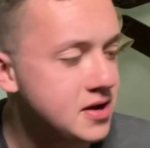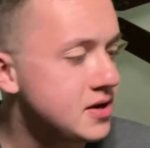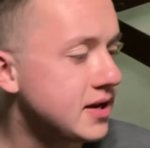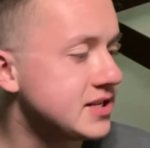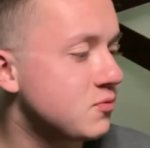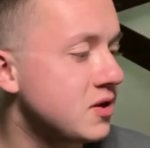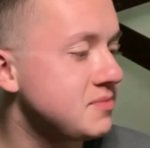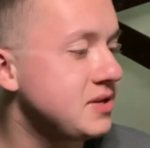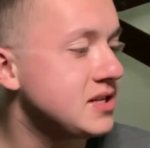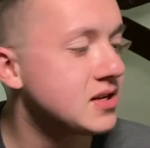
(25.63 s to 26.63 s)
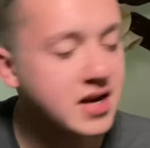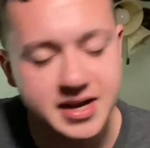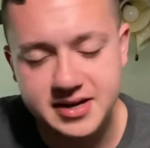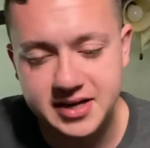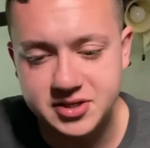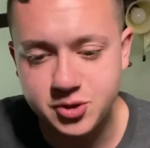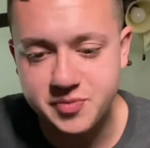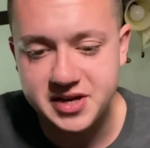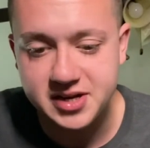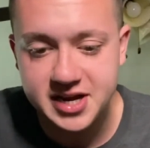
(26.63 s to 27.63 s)
Night 1 being tonight, night 2
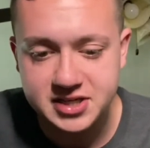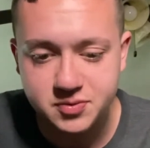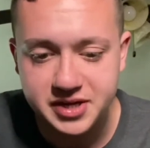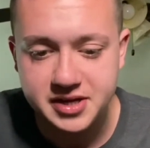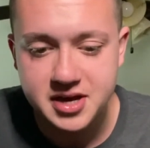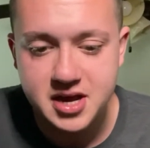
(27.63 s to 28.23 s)
being next week.